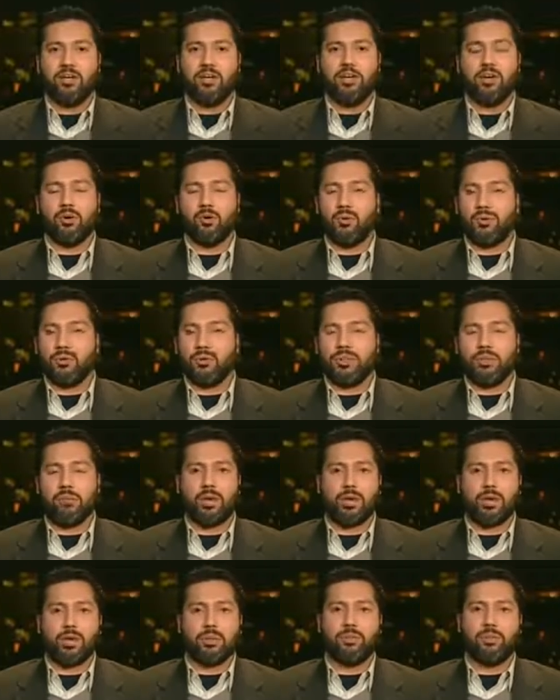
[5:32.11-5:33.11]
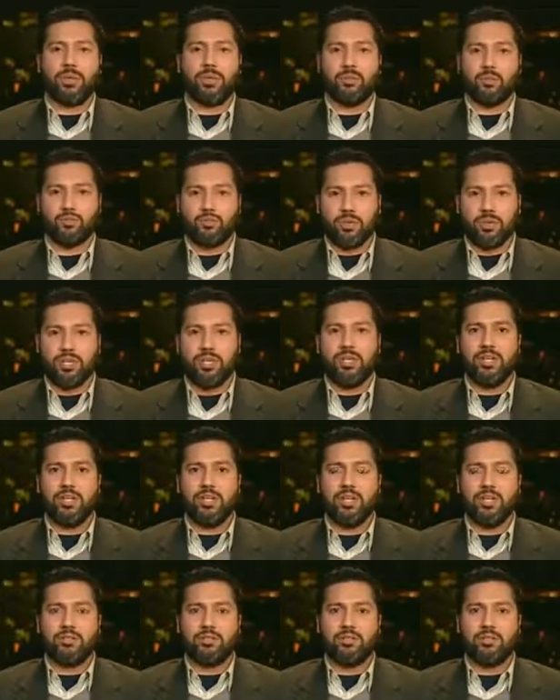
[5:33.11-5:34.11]
You know, the American people really
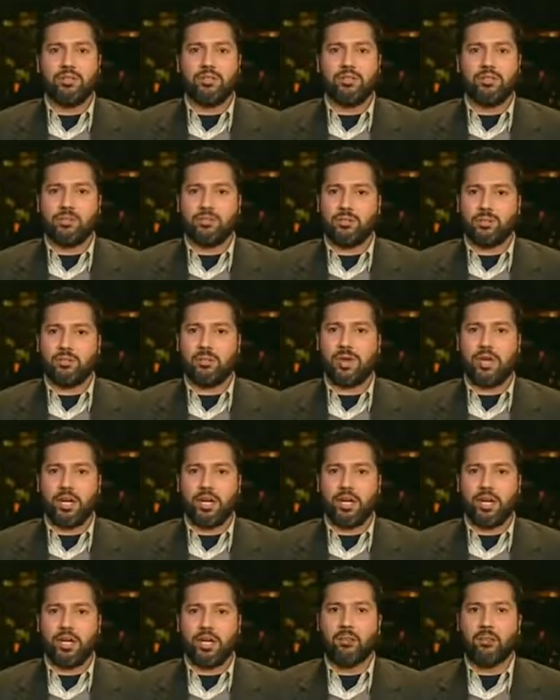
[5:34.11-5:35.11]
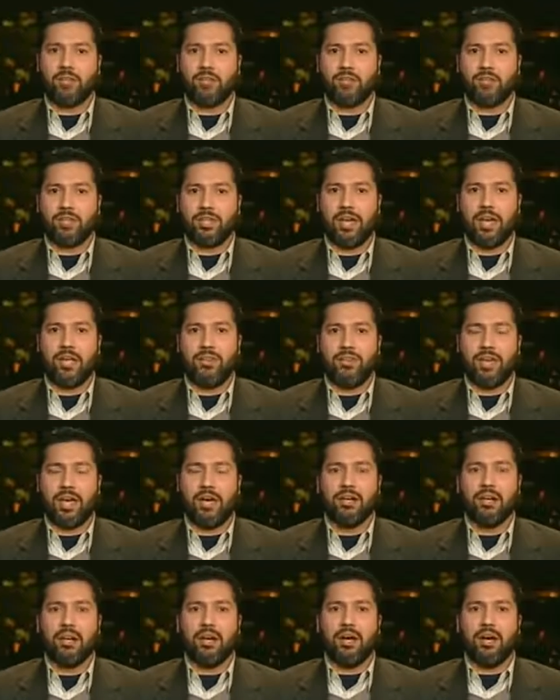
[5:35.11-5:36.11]
need to wake up and understand
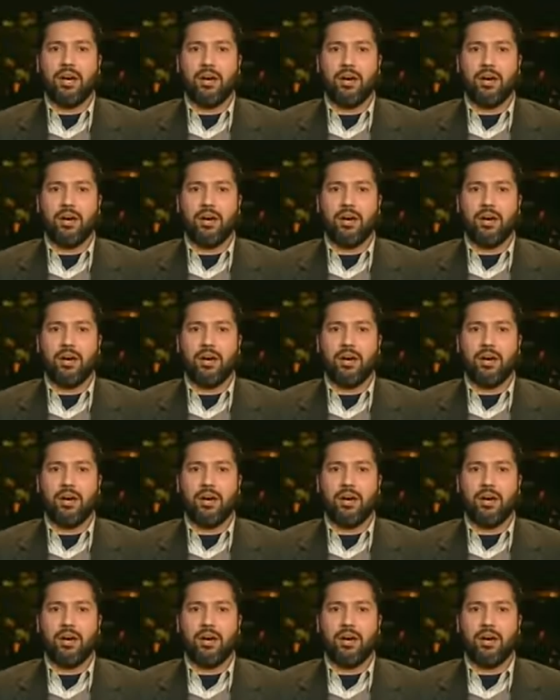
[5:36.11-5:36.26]
that,